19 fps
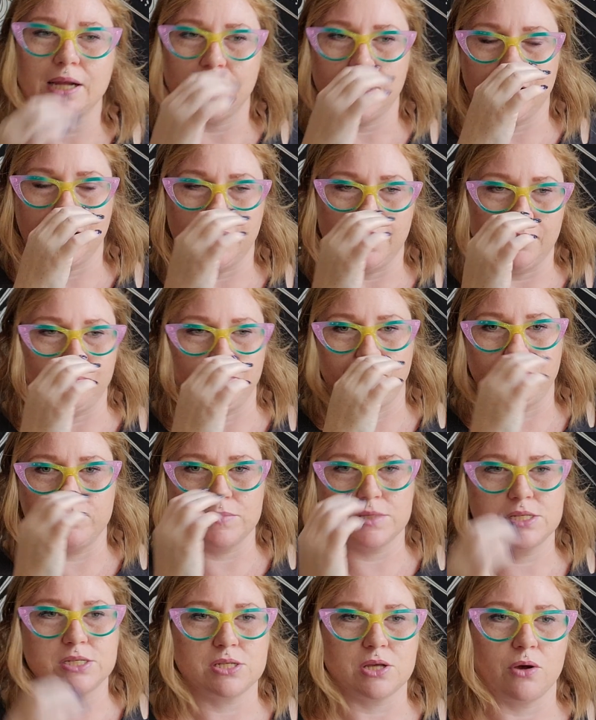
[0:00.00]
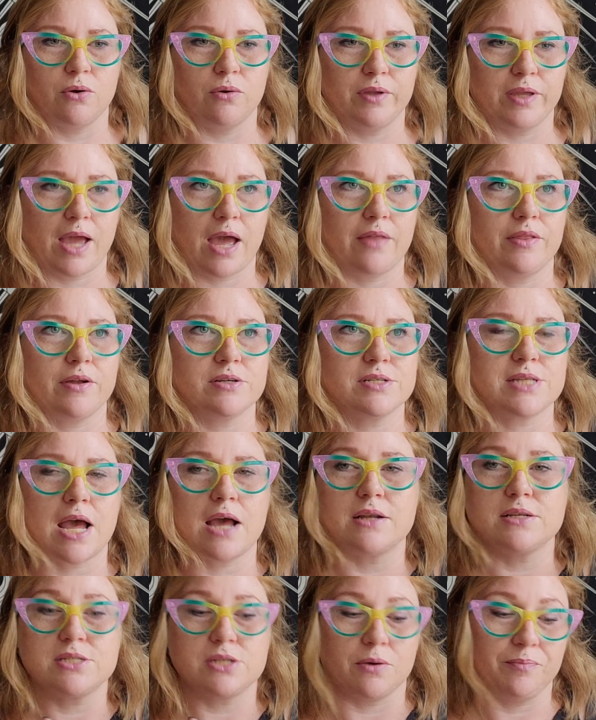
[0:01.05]
Um, so yeah, there's that.
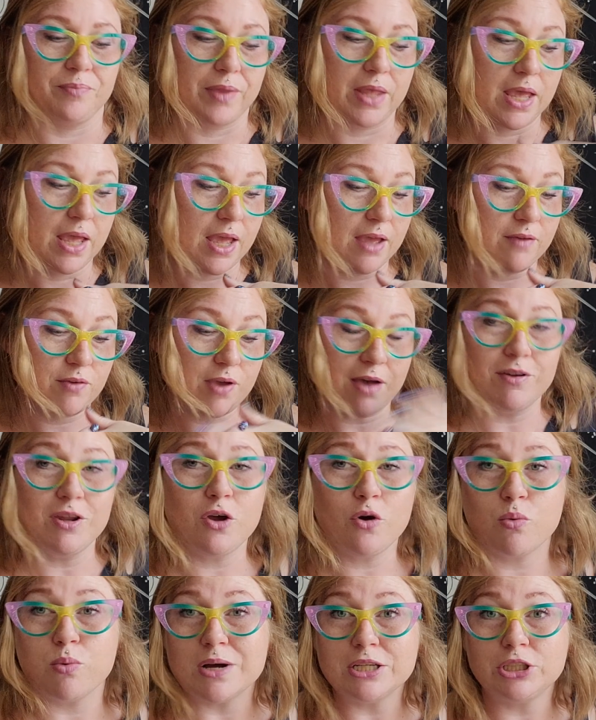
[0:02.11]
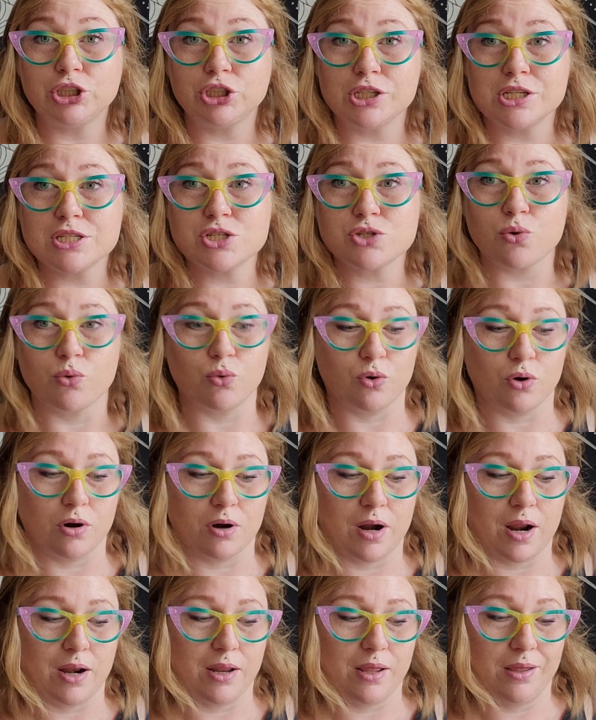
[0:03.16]
So if you have any questions or
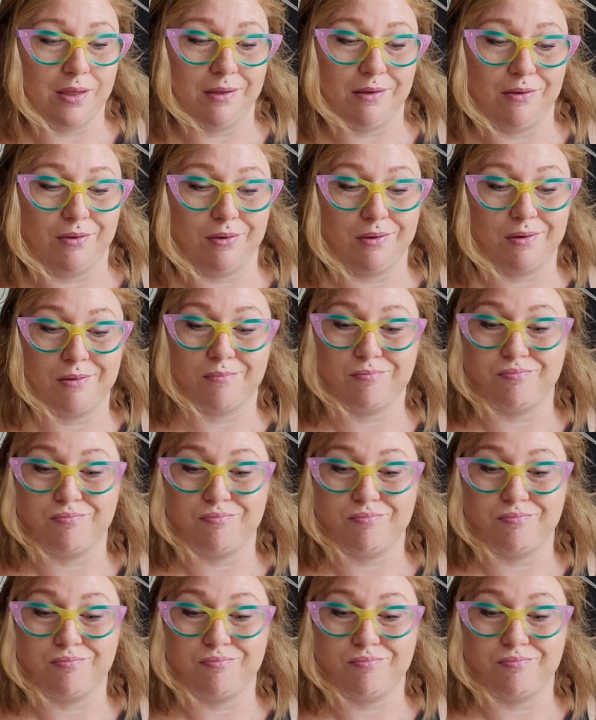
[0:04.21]
any